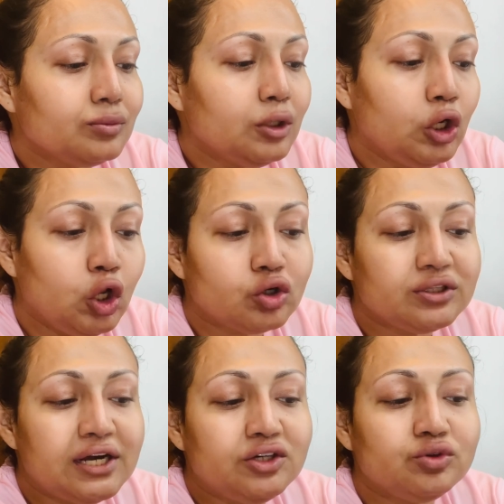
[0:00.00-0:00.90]
look
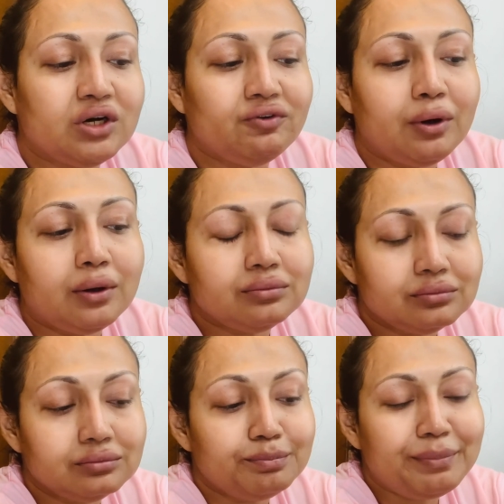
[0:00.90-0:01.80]
than to have a
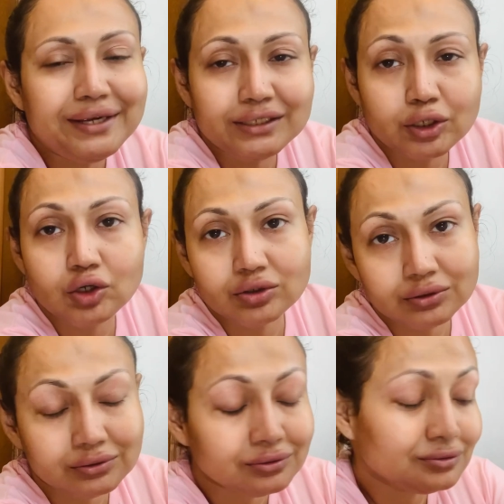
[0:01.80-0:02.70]
painted look.
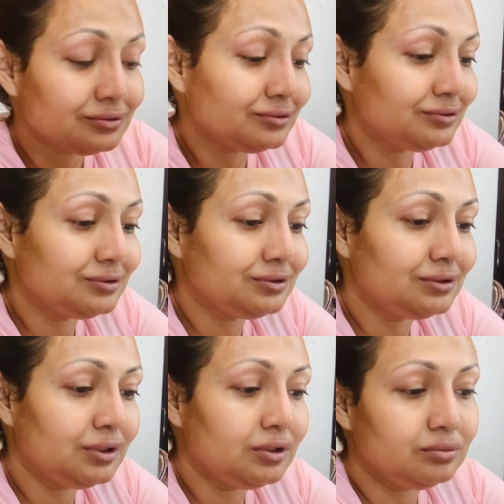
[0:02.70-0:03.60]

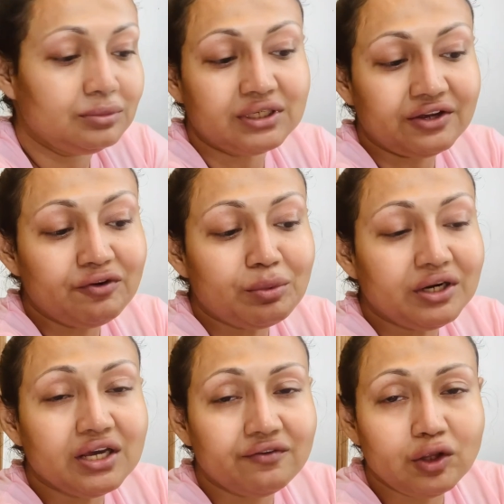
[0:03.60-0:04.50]
But
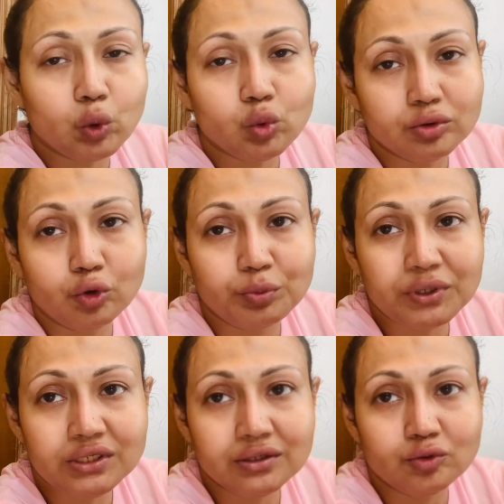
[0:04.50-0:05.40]
everybody have their own
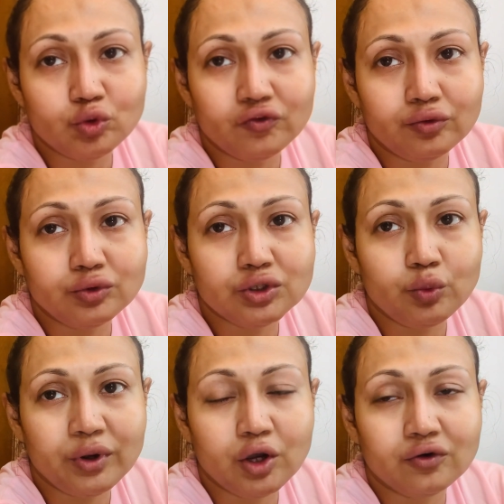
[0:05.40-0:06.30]
opinion, own
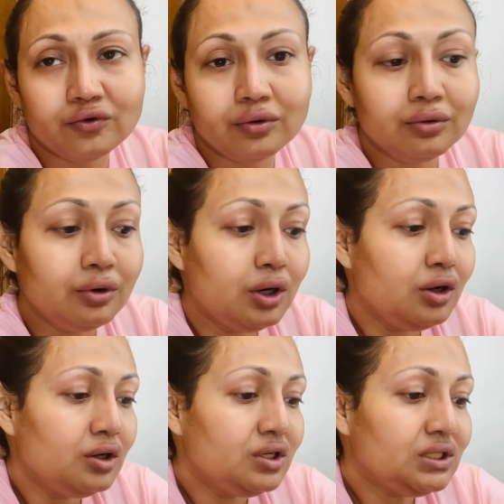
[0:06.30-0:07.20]
way of
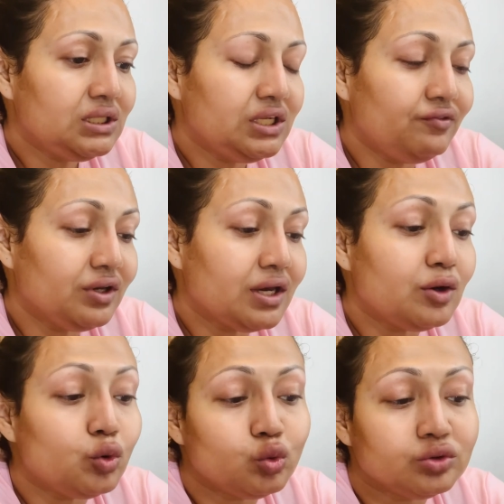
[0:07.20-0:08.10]
living, and
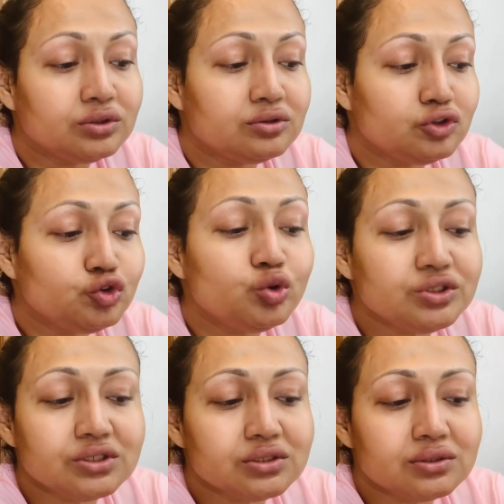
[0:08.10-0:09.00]
own
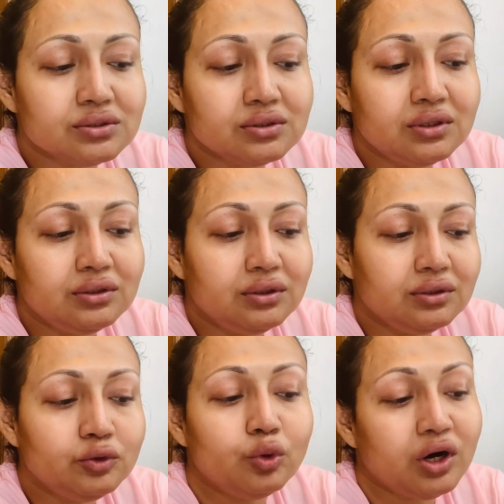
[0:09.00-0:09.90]
choices.
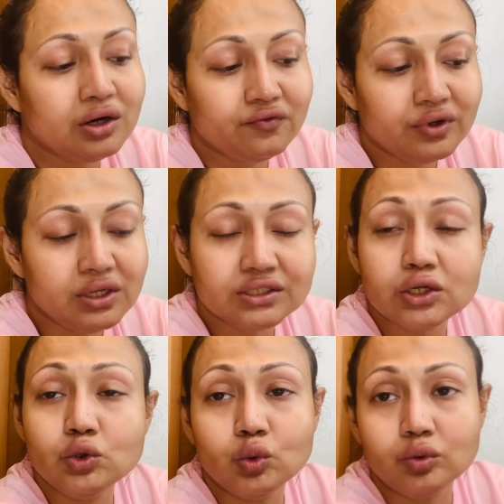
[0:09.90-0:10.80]
No hard feelings
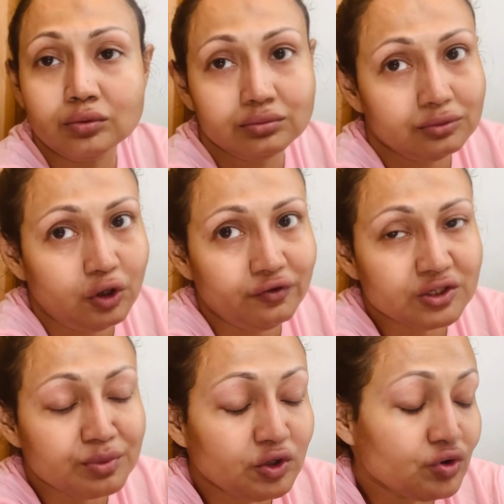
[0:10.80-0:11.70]
and no offense
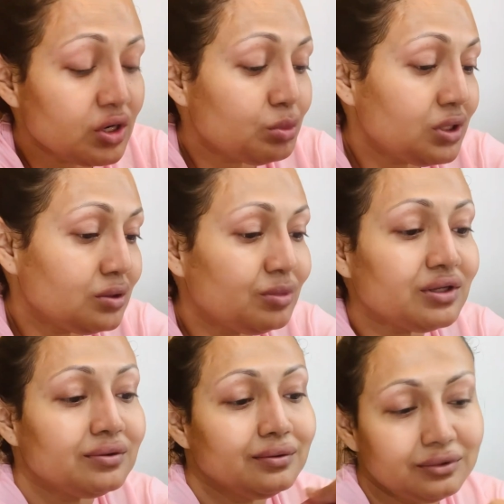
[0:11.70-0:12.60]
meant to anybody. But
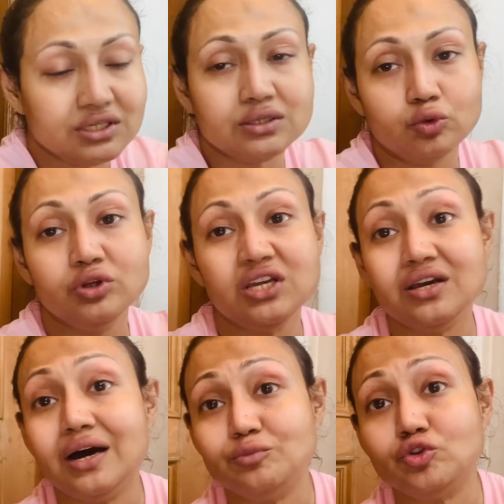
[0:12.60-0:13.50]
this is only,
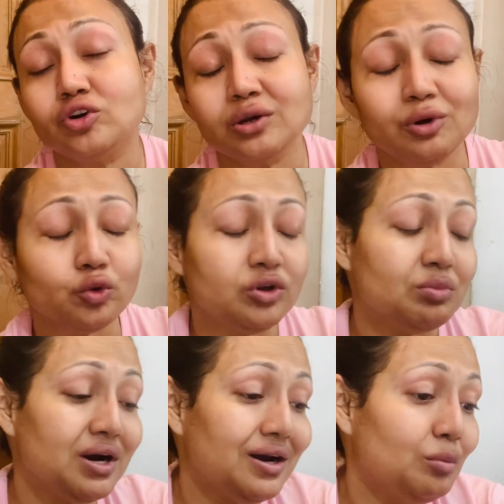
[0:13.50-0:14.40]
I'm talking about only
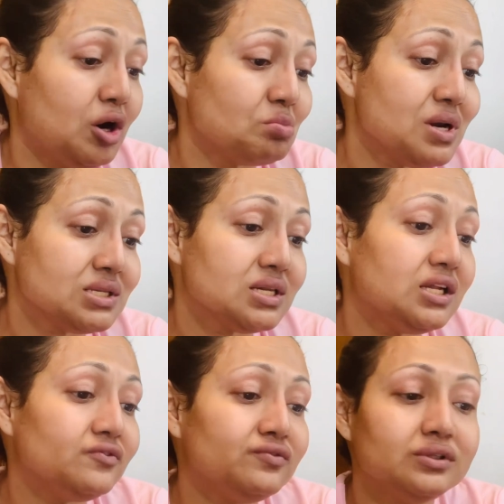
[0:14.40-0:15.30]
about myself.